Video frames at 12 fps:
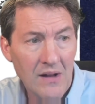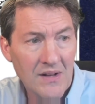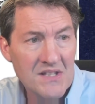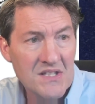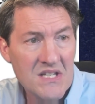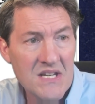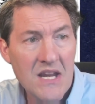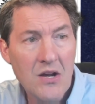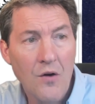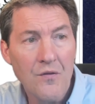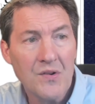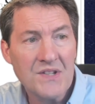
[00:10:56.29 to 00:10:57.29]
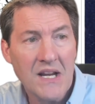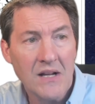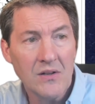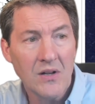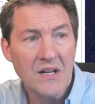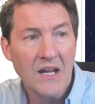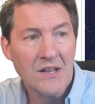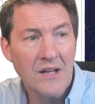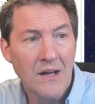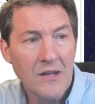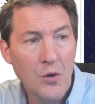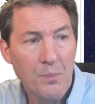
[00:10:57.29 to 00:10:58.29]
Now let's sneak over and take a look at
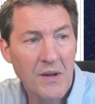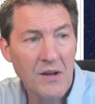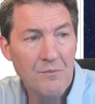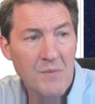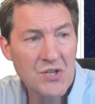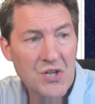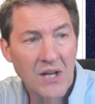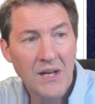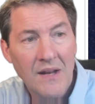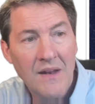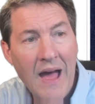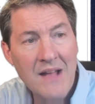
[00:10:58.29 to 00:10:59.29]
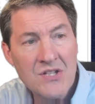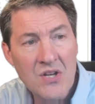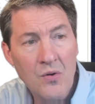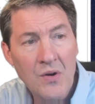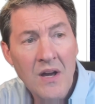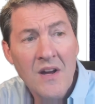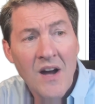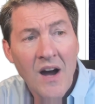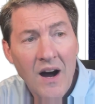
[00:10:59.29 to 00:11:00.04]
the UP of Michigan and that zone